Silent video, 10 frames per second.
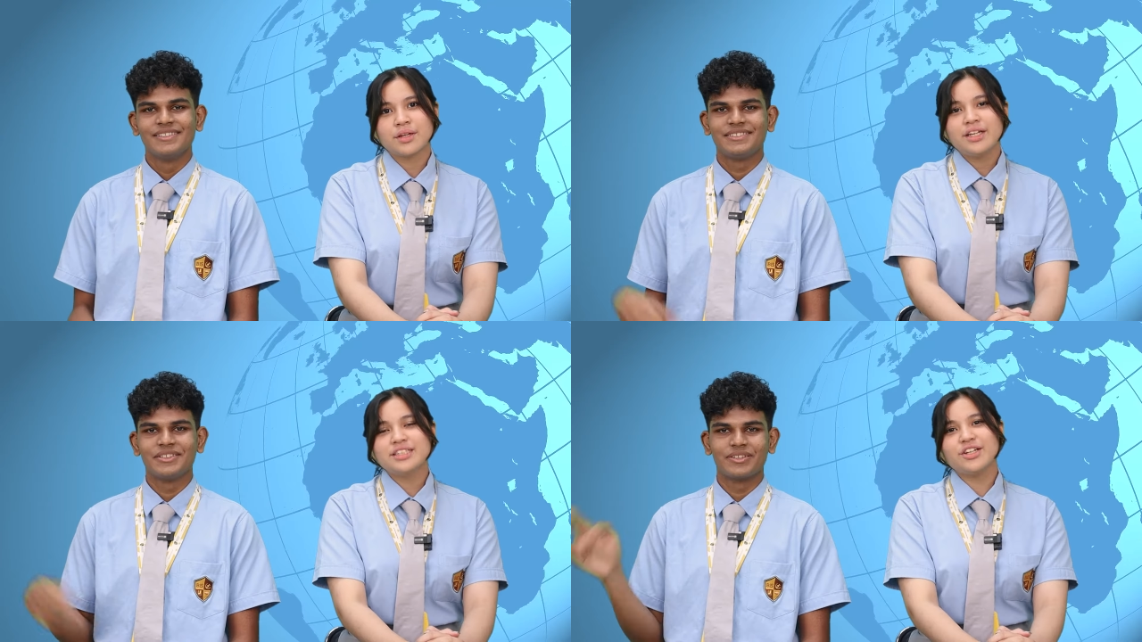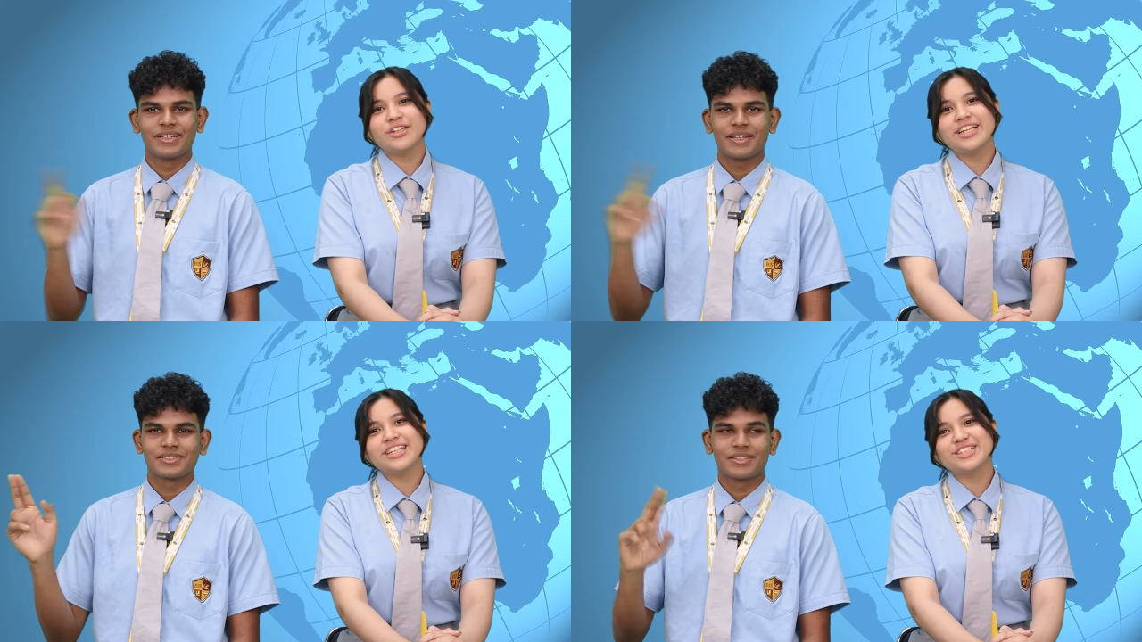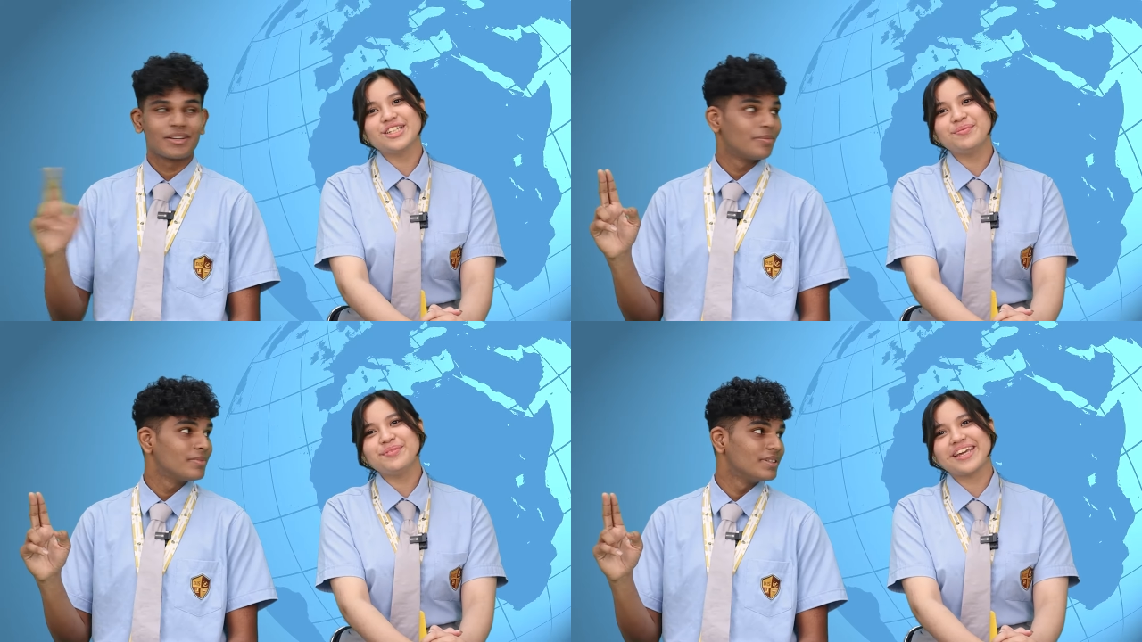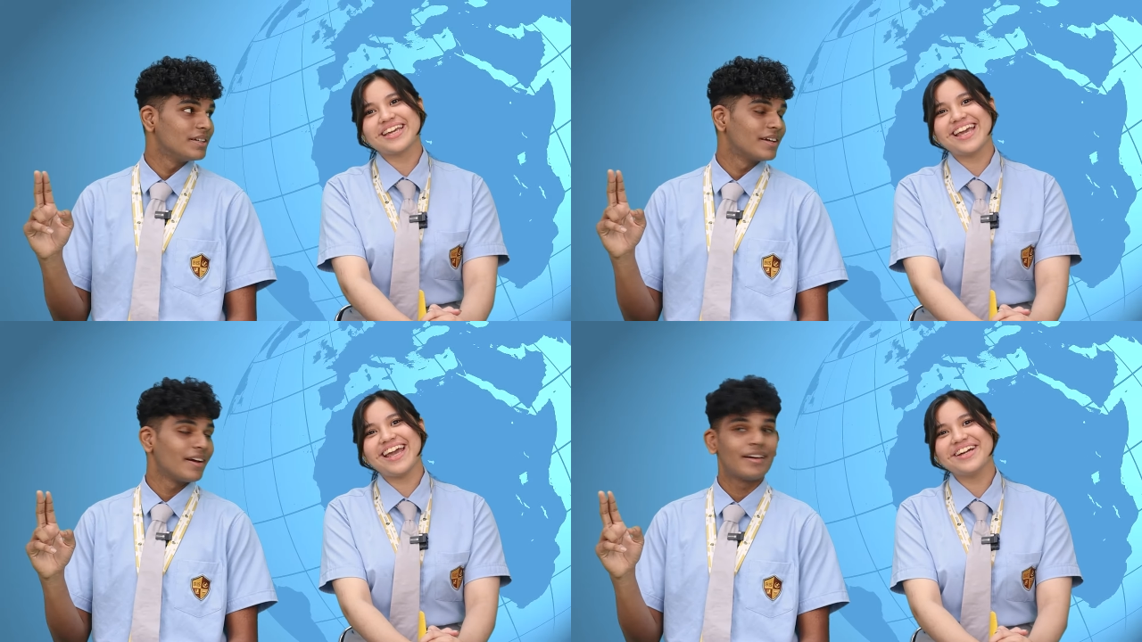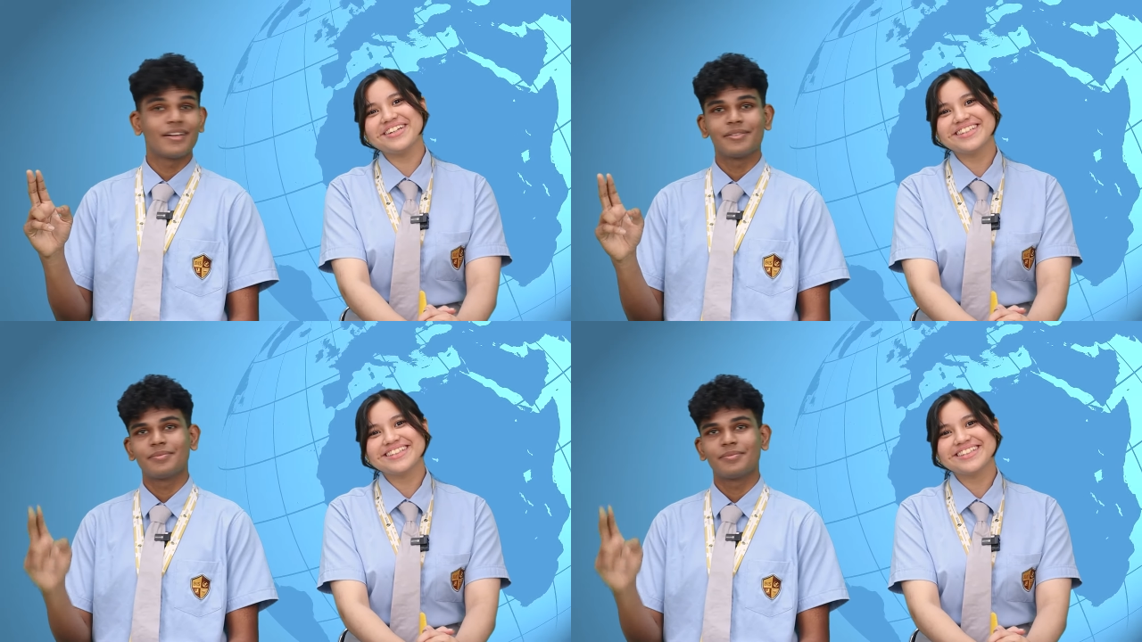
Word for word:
Speaker 1: See you, See in the next, next term. term. Take, Take care.